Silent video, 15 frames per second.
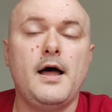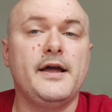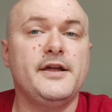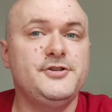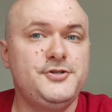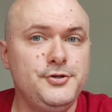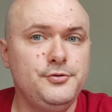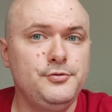I
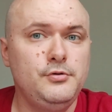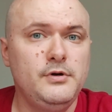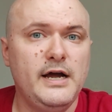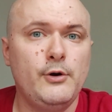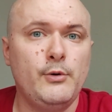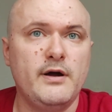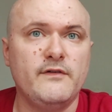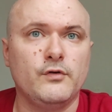do,
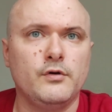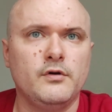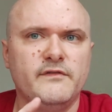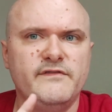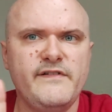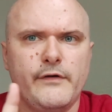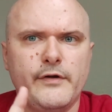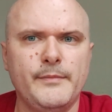however,
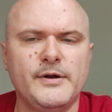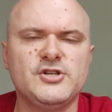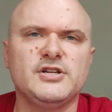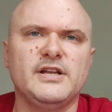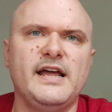very much